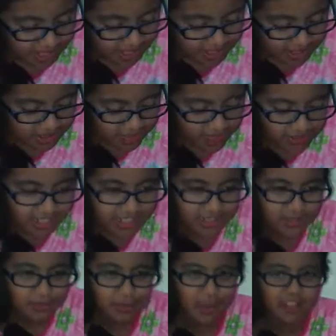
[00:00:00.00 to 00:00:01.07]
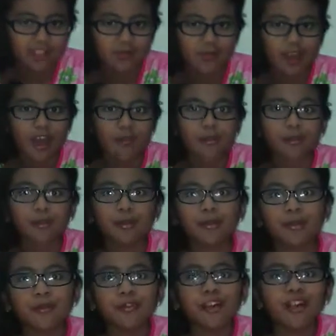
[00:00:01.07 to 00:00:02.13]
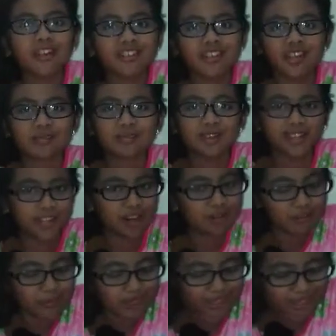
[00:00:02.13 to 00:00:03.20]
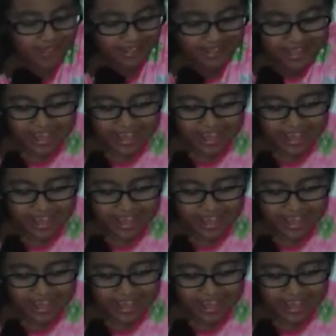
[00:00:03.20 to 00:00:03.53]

And don't forget to watch my Apple Bloom and Fluttershy Play-Doh making.